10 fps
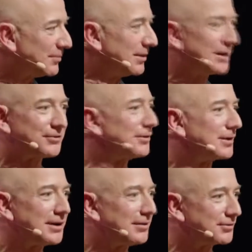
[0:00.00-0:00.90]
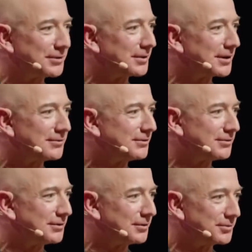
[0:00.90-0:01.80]
because they're gifts. They were given
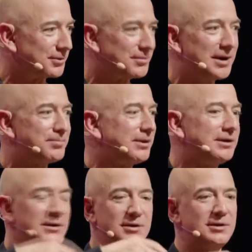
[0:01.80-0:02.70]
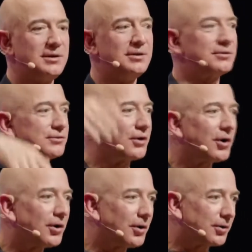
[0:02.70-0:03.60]
to you. You might be
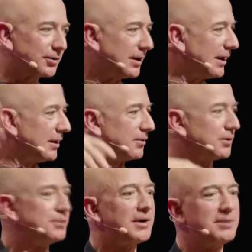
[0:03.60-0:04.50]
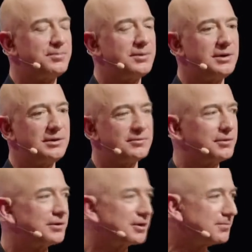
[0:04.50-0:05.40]
tall, or you might be
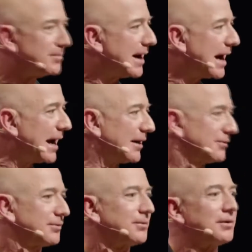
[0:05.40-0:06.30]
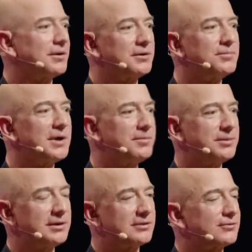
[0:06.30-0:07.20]
really good at math, or you might
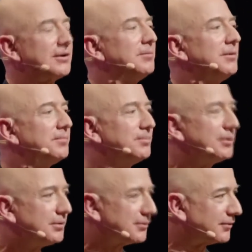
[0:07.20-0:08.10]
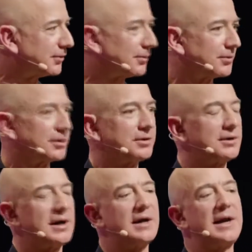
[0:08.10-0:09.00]
be extremely beautiful or
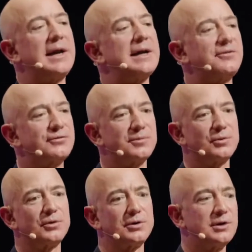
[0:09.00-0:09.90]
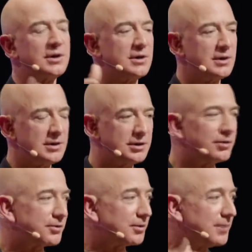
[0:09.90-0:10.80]
handsome, or
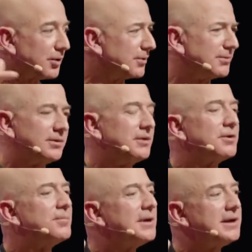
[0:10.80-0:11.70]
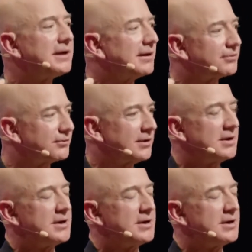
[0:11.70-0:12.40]
there are many gifts,